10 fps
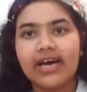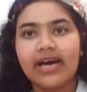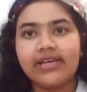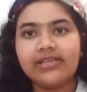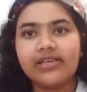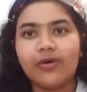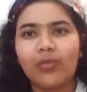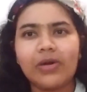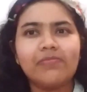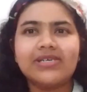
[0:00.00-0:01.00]
and
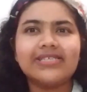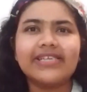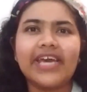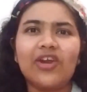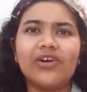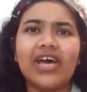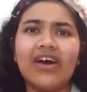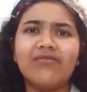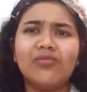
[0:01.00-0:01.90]
one person cannot have